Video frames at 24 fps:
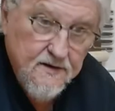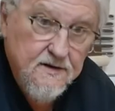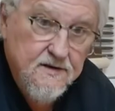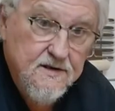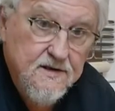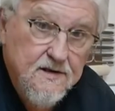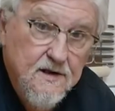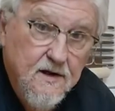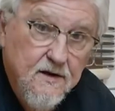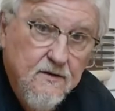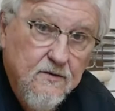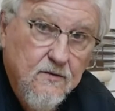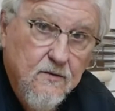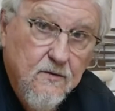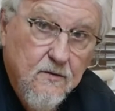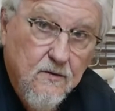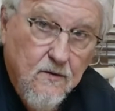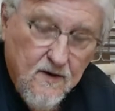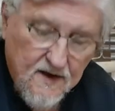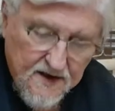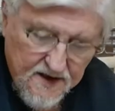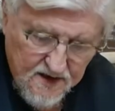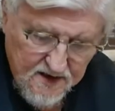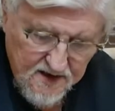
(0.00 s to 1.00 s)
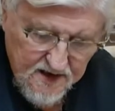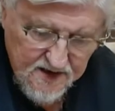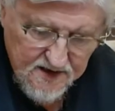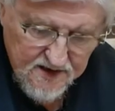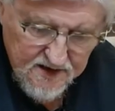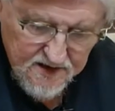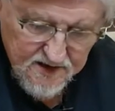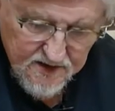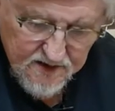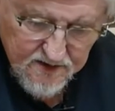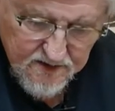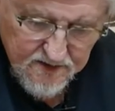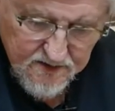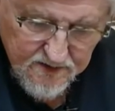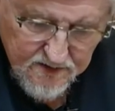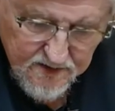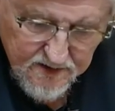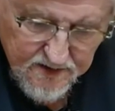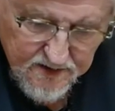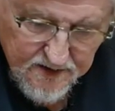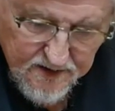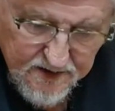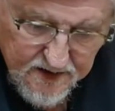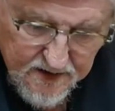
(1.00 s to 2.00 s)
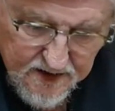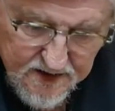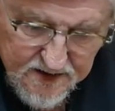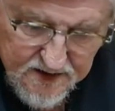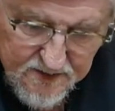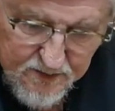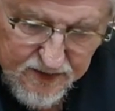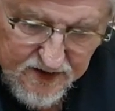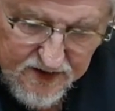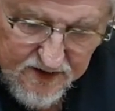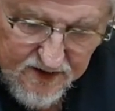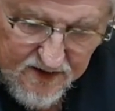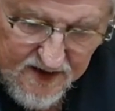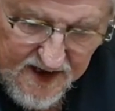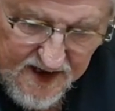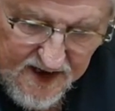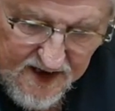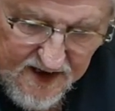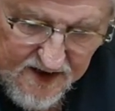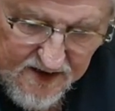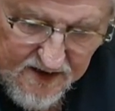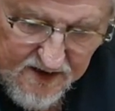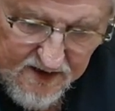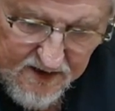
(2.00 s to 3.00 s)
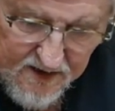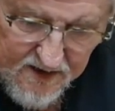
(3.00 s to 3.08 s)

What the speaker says: So what you need to do is put your hand